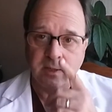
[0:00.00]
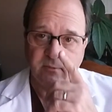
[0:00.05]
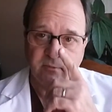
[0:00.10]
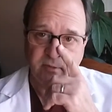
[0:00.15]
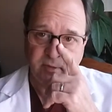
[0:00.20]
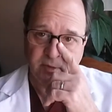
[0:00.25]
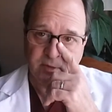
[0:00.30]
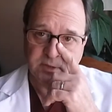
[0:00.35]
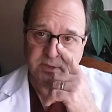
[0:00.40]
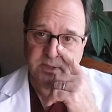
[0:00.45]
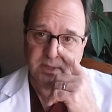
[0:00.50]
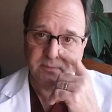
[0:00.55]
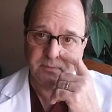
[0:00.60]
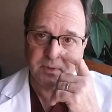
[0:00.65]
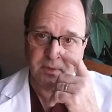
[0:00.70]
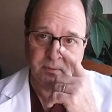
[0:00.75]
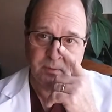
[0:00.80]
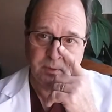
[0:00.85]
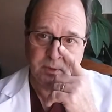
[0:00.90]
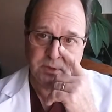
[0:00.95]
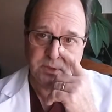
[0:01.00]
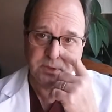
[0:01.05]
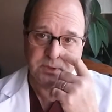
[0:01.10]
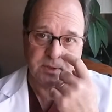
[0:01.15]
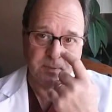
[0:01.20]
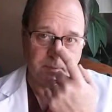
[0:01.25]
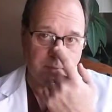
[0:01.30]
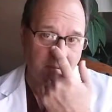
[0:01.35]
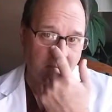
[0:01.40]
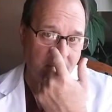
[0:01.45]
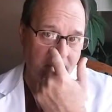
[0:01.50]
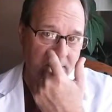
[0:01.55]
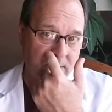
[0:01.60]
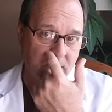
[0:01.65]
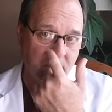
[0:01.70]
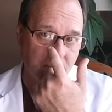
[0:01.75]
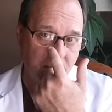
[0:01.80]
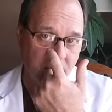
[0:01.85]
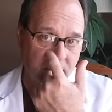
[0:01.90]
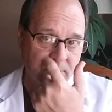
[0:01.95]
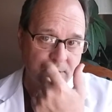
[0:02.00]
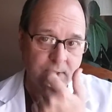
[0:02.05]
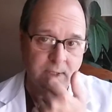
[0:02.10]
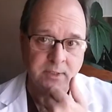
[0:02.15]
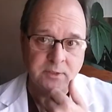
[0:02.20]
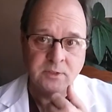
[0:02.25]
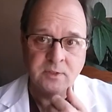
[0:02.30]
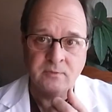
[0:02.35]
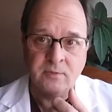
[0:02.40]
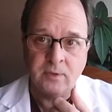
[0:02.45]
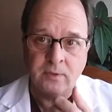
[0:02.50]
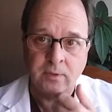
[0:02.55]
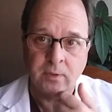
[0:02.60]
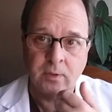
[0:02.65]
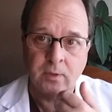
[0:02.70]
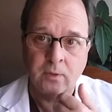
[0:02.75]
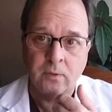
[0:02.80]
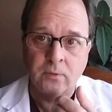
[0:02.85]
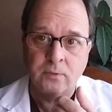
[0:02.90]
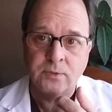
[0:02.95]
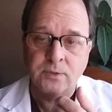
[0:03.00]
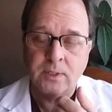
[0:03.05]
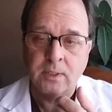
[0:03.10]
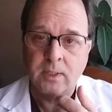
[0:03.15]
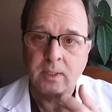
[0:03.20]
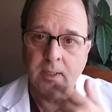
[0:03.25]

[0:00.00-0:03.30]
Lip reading: very simply we just apply it to both sides of the nose